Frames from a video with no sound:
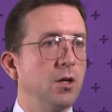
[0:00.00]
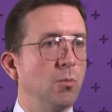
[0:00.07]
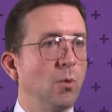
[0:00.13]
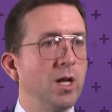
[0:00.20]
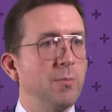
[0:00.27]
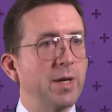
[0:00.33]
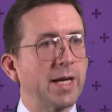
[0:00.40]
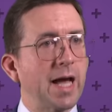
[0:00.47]

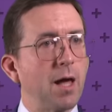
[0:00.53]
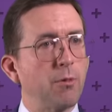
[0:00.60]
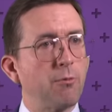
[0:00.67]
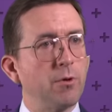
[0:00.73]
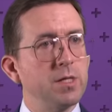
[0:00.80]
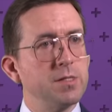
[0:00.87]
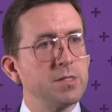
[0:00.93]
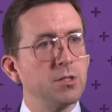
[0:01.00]
William and
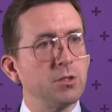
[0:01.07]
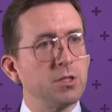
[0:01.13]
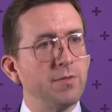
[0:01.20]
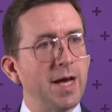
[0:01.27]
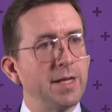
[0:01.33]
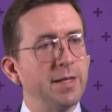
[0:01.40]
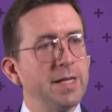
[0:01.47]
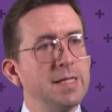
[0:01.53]
Catherine sort of
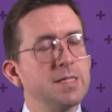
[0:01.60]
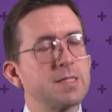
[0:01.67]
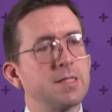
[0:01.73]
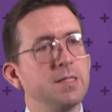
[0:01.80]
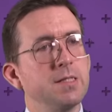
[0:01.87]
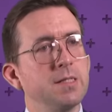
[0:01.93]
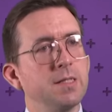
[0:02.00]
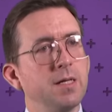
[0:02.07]
had an
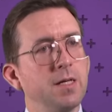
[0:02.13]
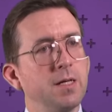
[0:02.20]
instant